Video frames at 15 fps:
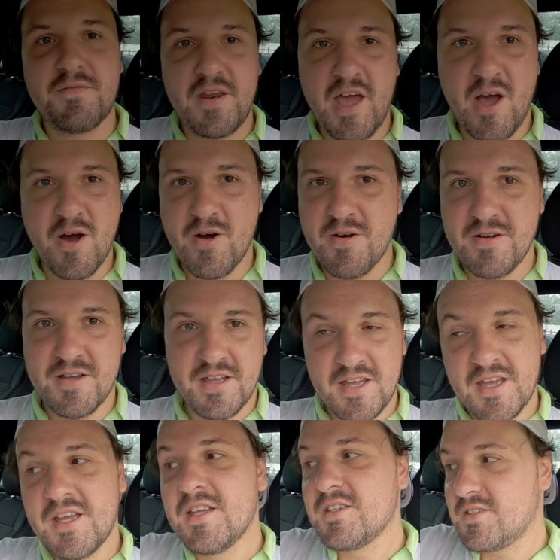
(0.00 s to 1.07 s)
of now,
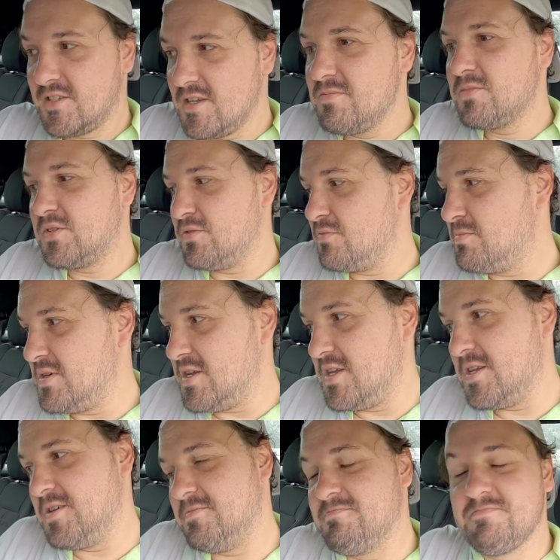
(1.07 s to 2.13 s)
seemed to
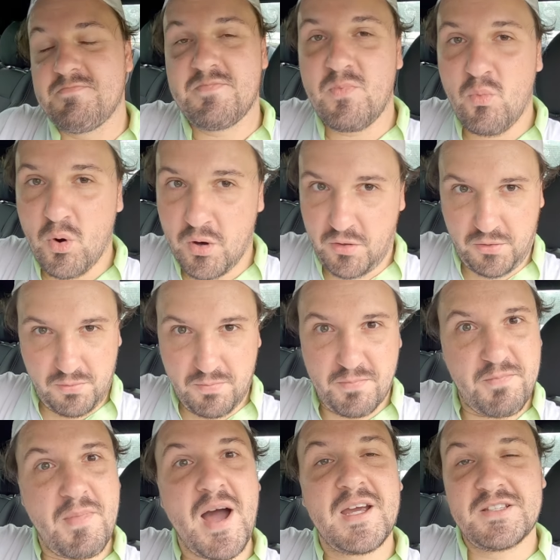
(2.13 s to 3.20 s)
be worth
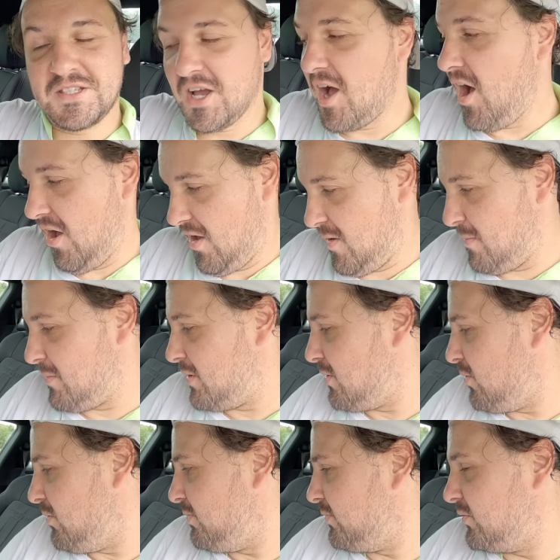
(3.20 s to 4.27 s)
my time,
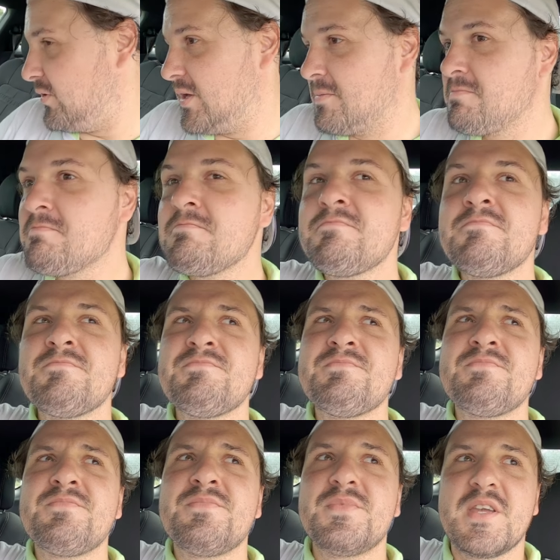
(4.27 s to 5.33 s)
hopefully.
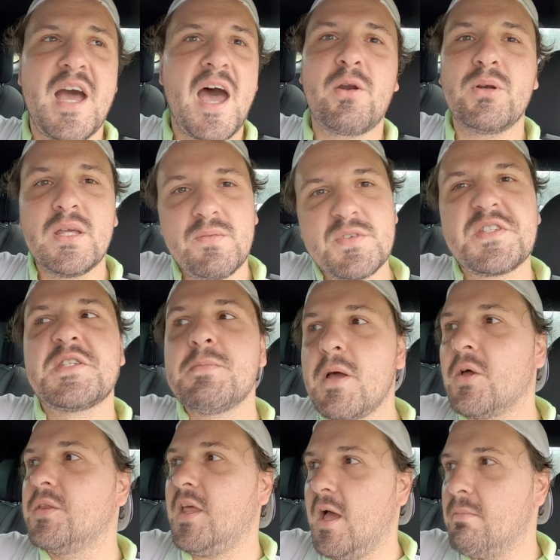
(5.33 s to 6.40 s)
Yeah, I don't even
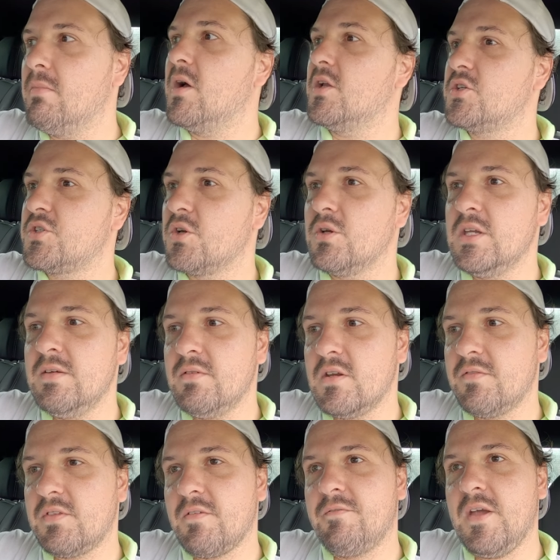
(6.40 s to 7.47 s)
smell it that much. So even
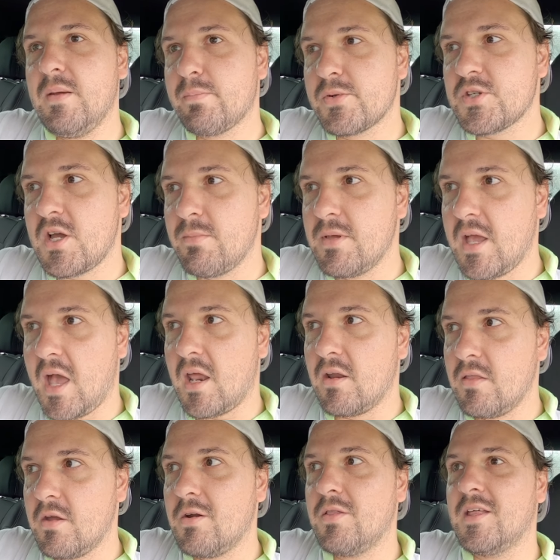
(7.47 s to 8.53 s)
if the vapor's coming out
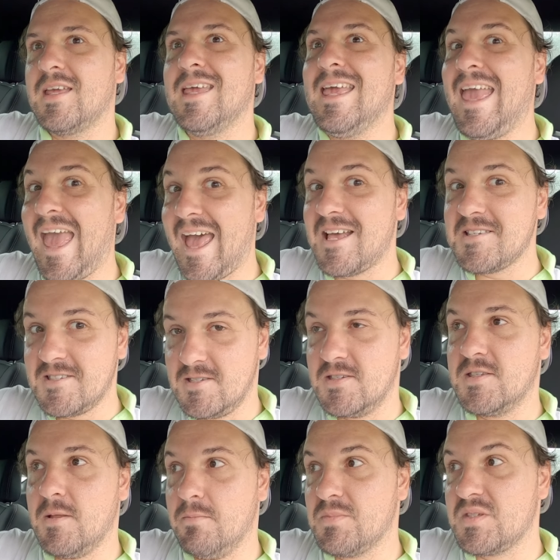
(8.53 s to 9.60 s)
of there, the
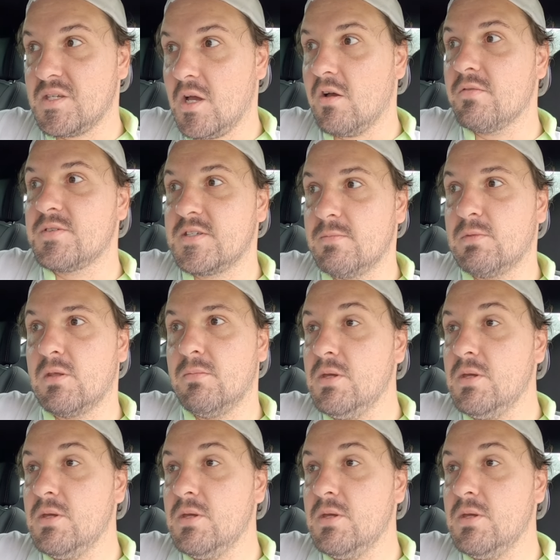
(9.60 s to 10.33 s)
gases themselves seem